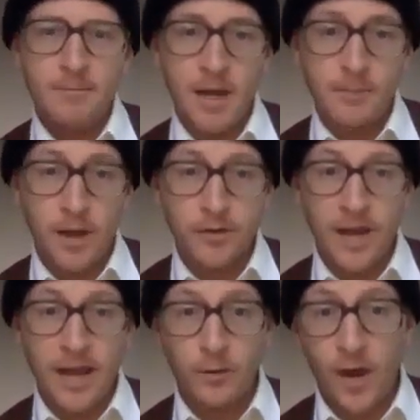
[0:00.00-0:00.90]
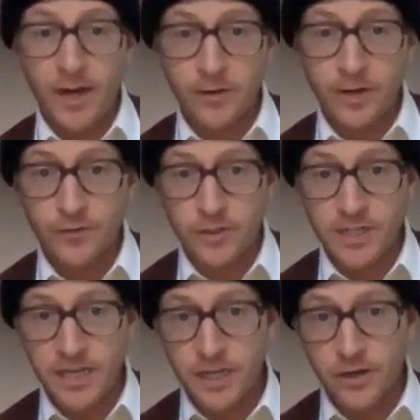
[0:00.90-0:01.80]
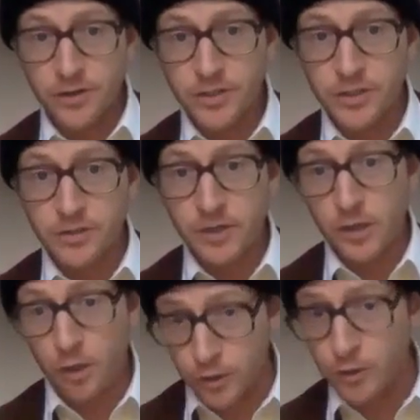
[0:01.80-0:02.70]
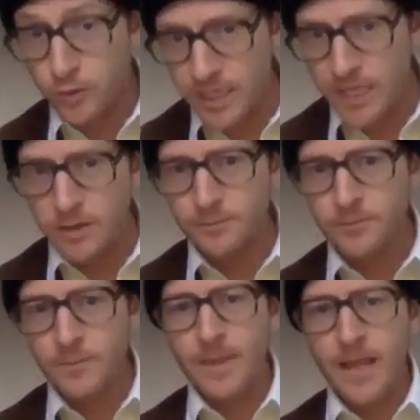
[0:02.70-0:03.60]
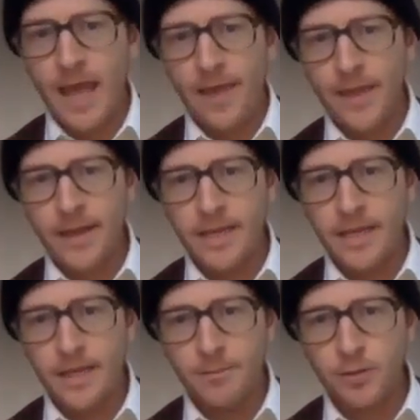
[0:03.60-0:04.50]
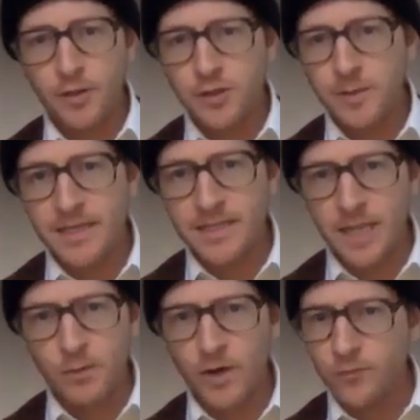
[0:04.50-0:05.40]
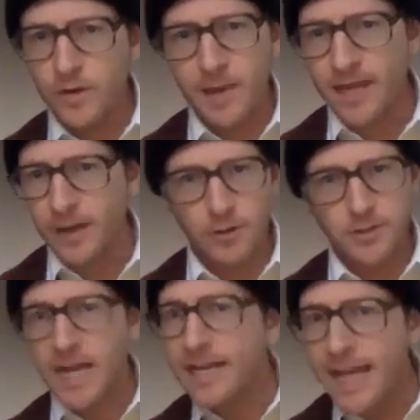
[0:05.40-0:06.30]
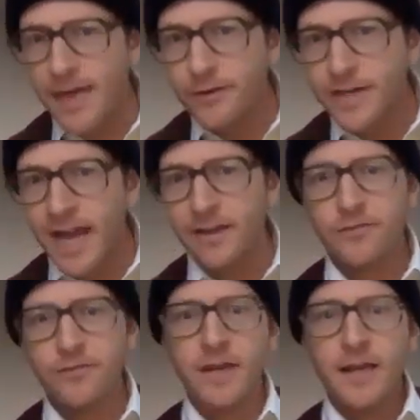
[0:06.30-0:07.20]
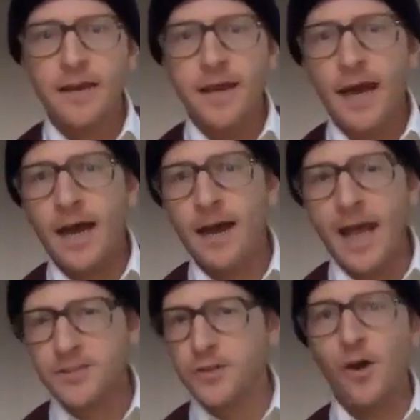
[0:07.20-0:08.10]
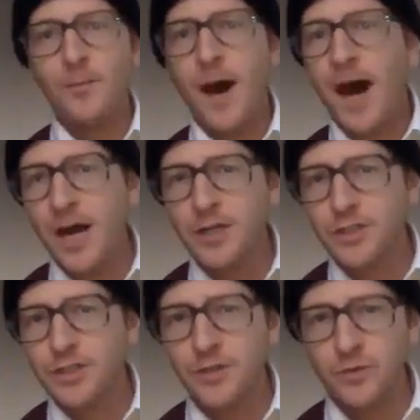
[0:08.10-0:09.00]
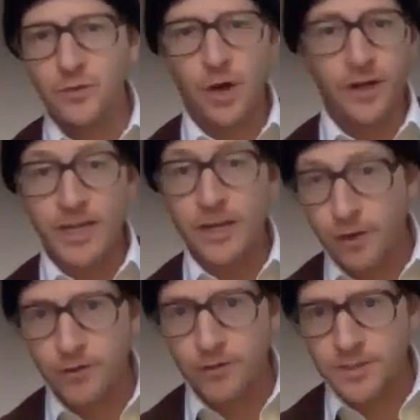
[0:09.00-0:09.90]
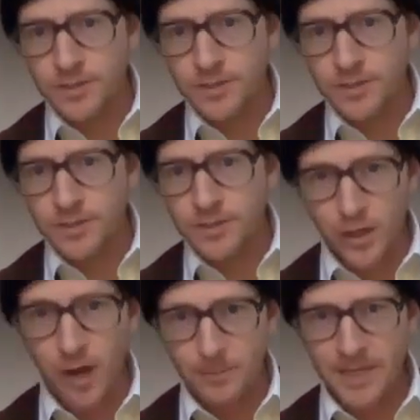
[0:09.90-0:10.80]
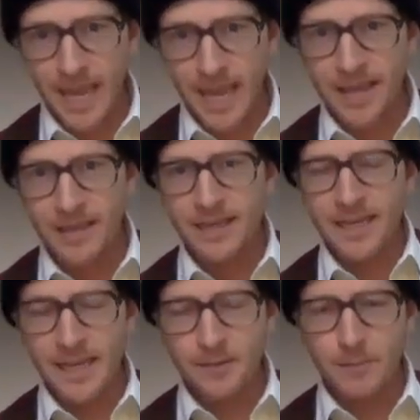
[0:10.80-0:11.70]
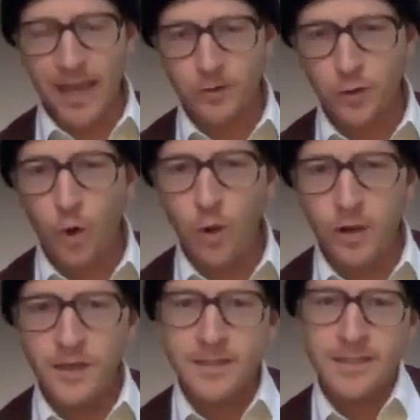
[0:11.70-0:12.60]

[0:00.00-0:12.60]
My brother had a winery for 10 years called Ludi, and then he approached me and said, what if we make a rosé together, kind of as an homage to our heroes at Domaine Tempier in Bandol.